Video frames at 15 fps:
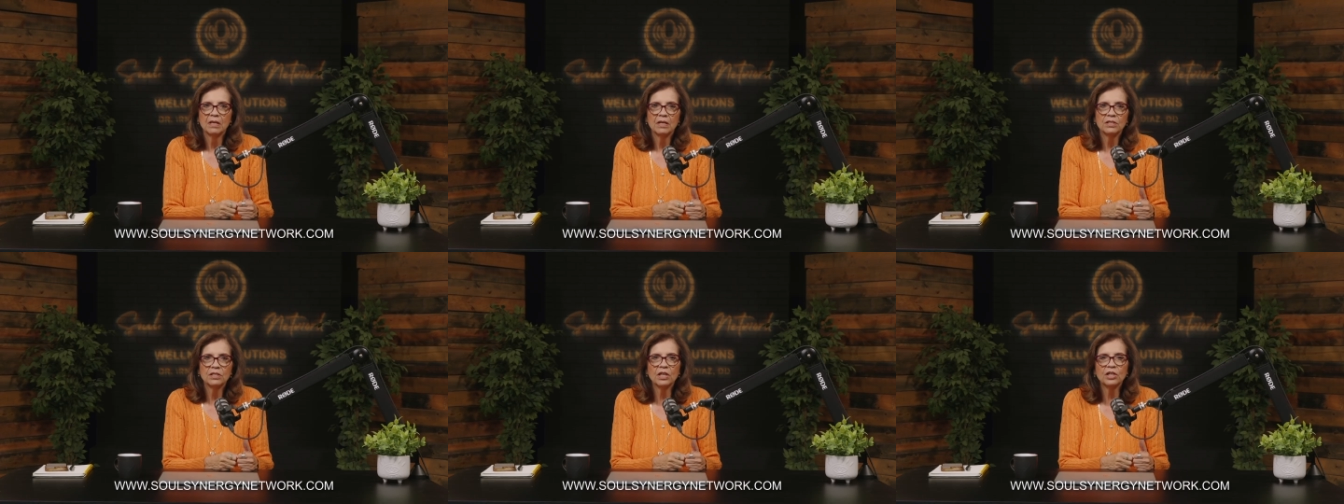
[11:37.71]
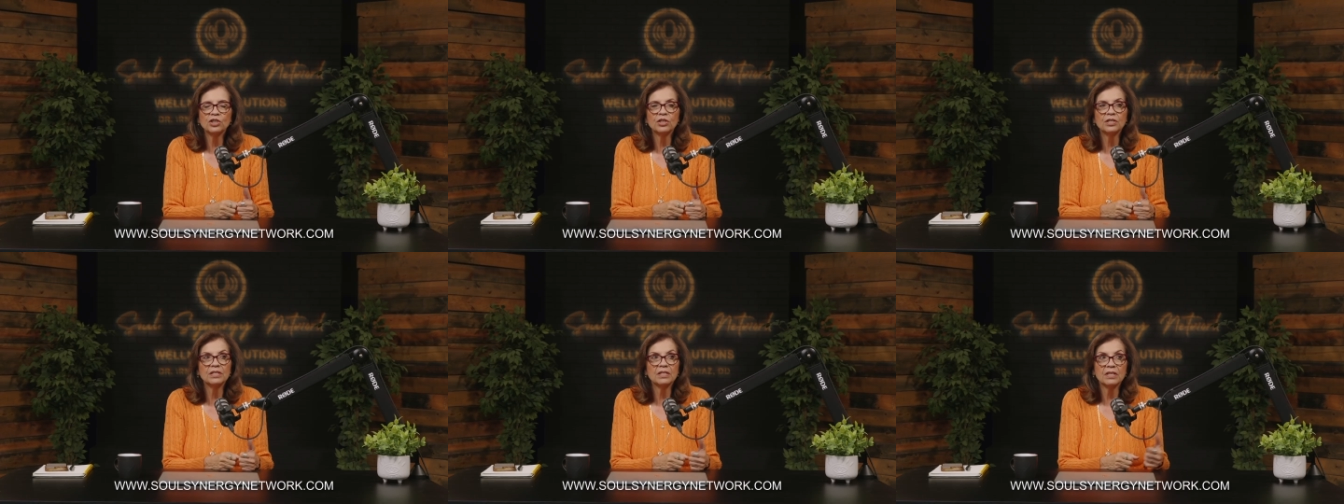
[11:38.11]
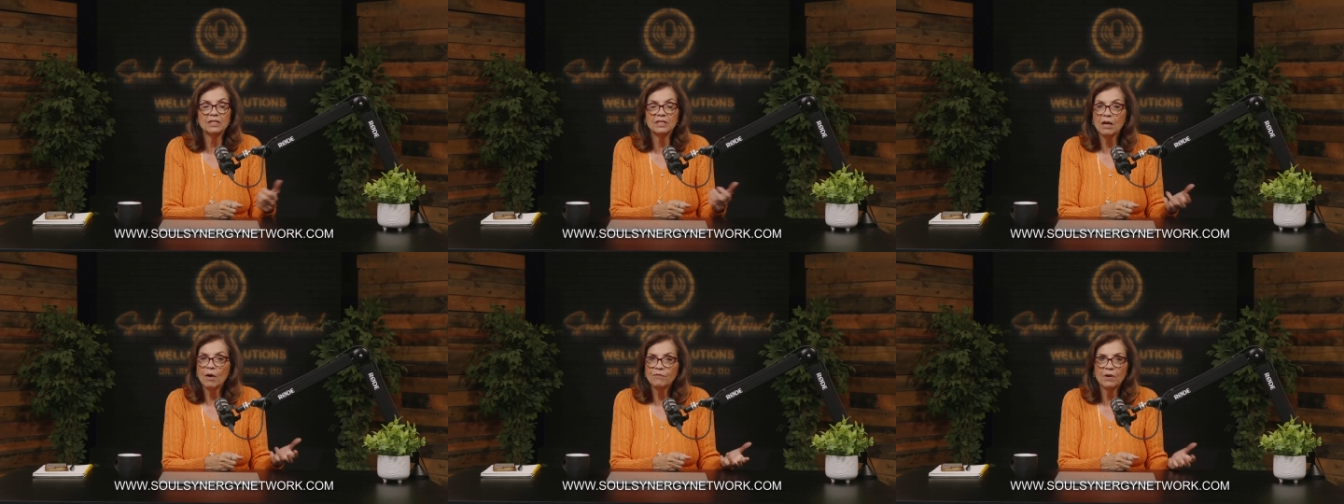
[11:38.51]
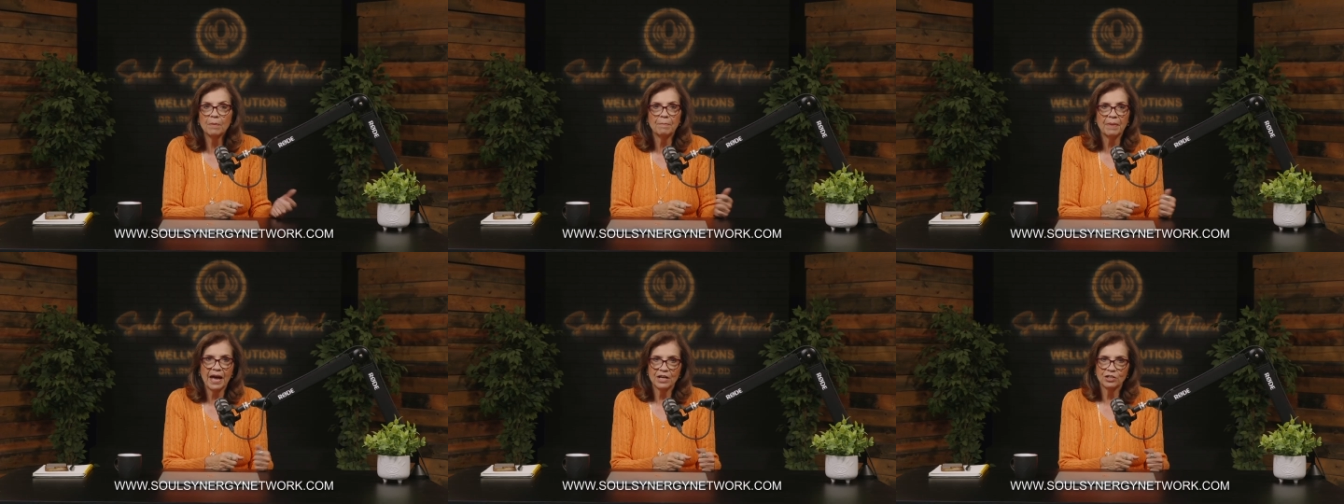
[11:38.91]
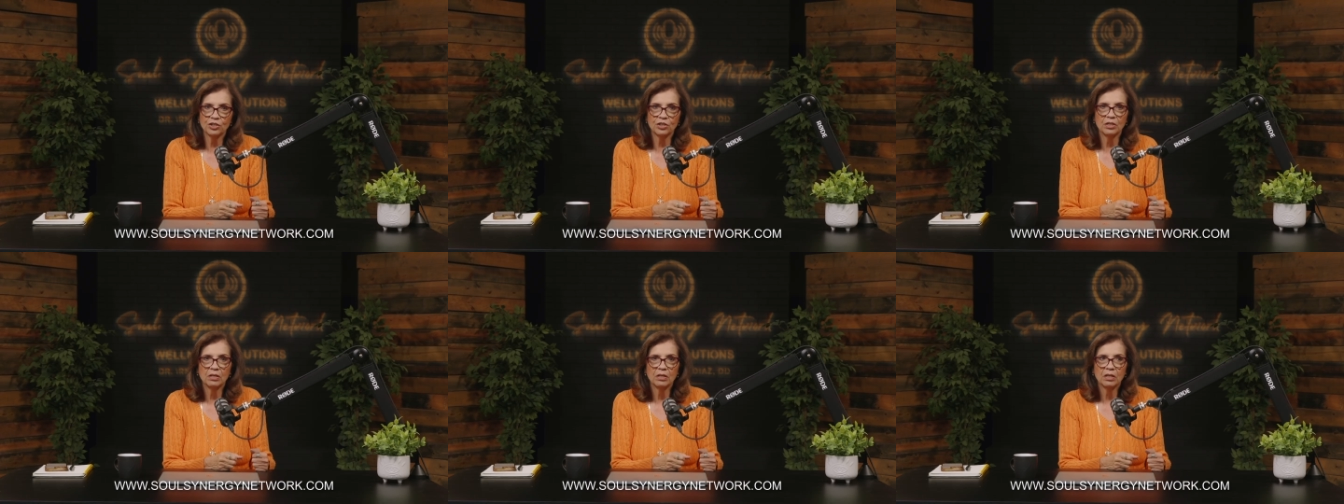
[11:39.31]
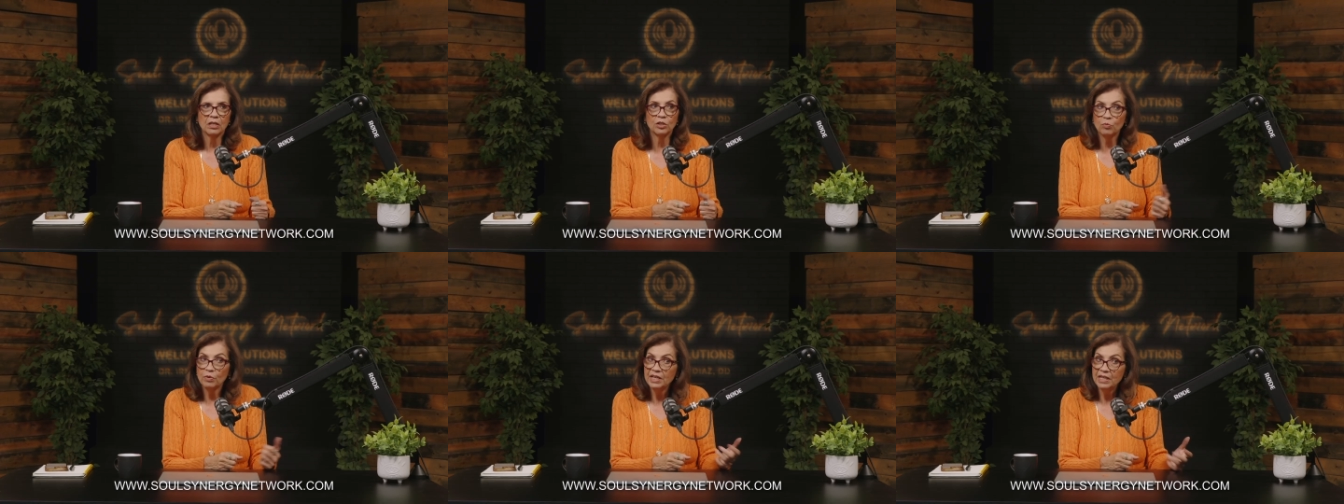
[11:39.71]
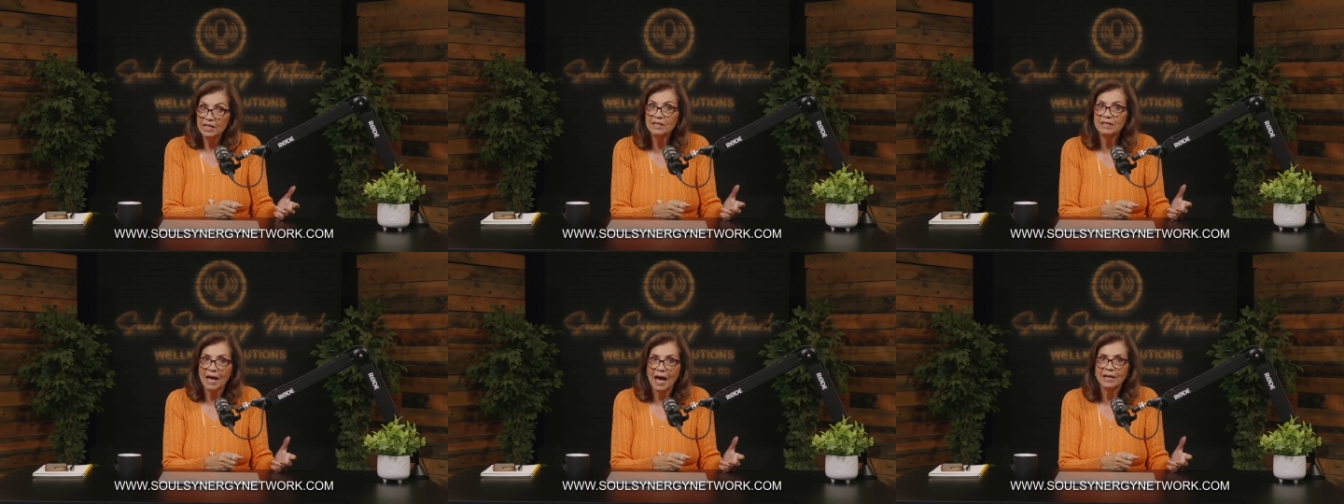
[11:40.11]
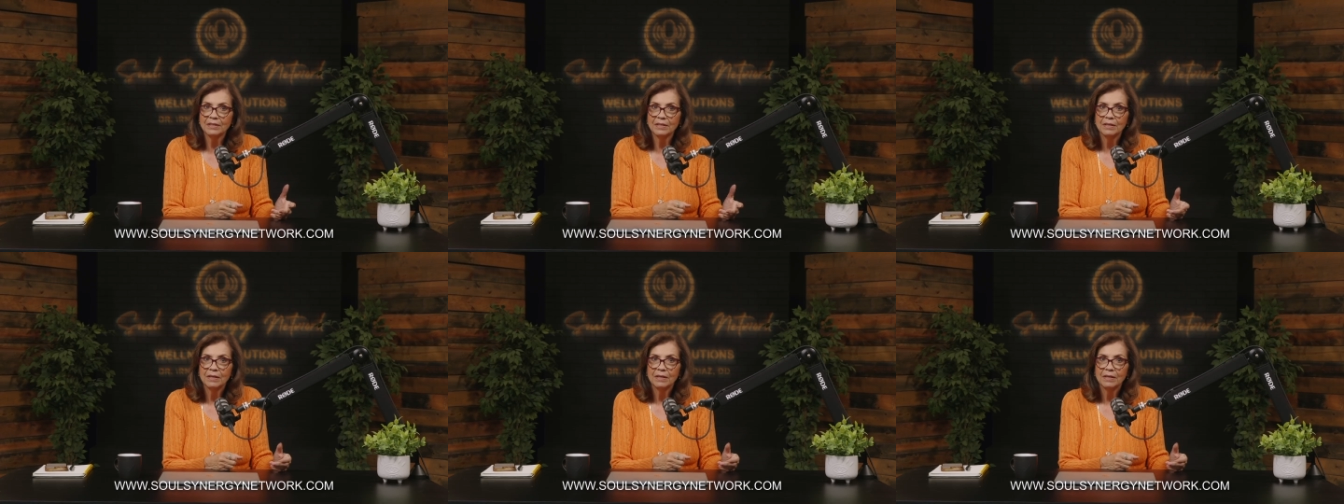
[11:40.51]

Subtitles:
such as self-compassion, because we need that.